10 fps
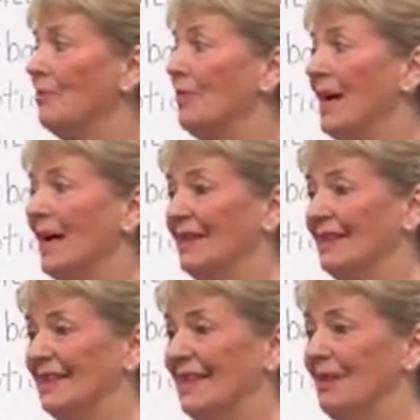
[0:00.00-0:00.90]
but
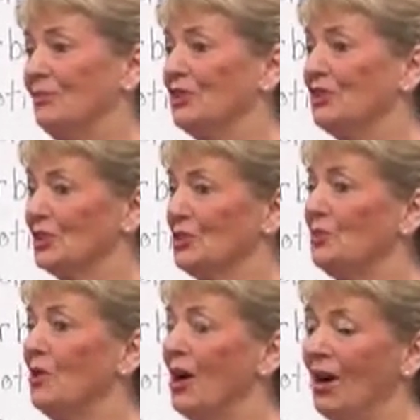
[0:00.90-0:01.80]
it was just
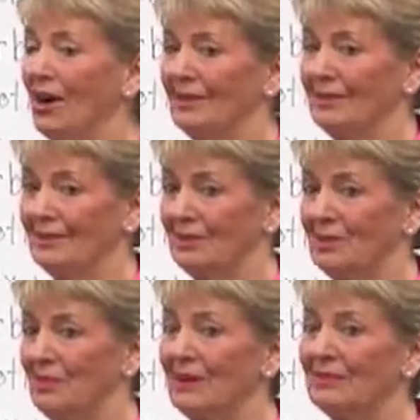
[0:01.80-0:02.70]
too hard
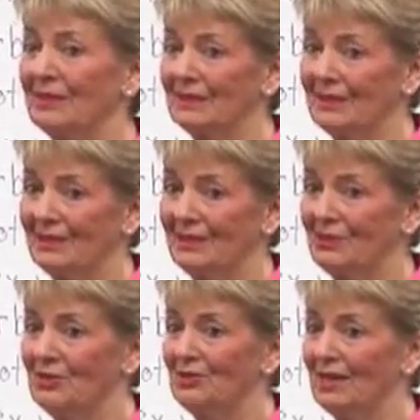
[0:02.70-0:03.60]
to publicly
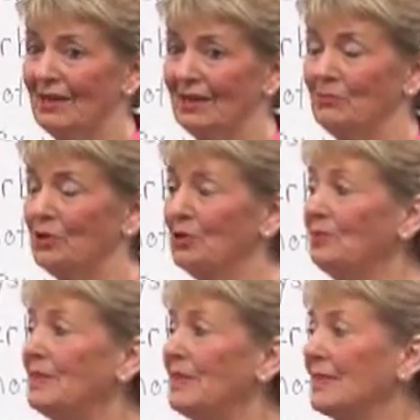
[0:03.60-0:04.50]
do that? Would you
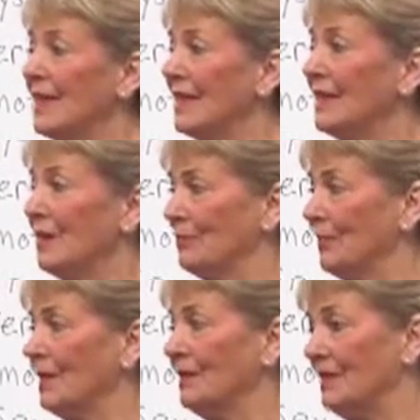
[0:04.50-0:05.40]
please stand up
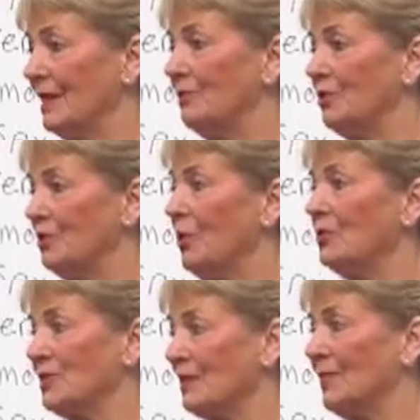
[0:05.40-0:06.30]
in, if you
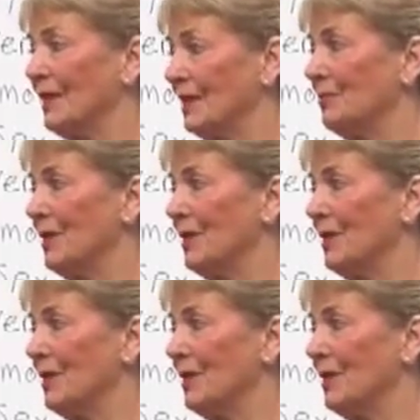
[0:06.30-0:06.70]
owe somebody an